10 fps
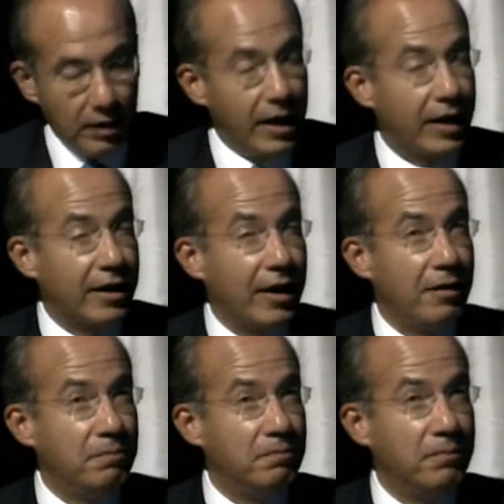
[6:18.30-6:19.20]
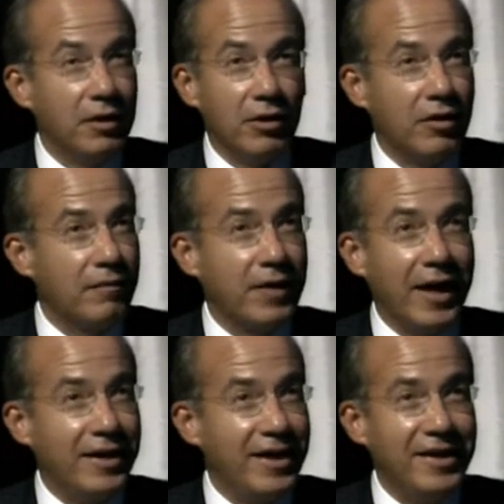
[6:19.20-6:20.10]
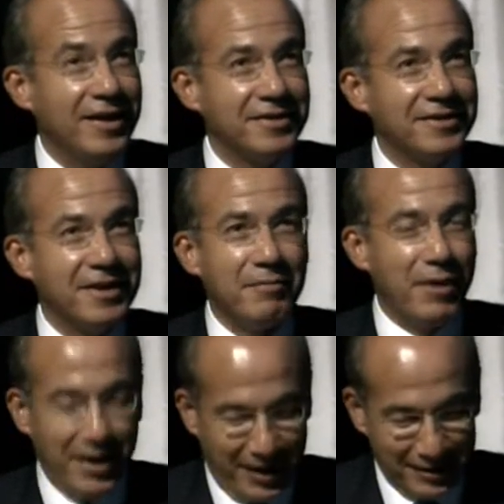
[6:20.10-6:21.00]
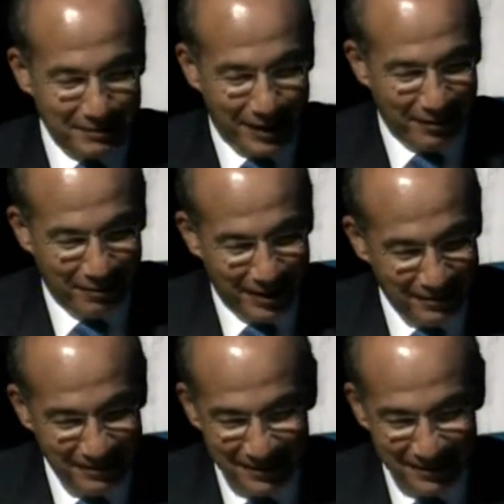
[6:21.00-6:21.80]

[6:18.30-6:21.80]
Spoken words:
like a lot of Canadians and Americans, by the way.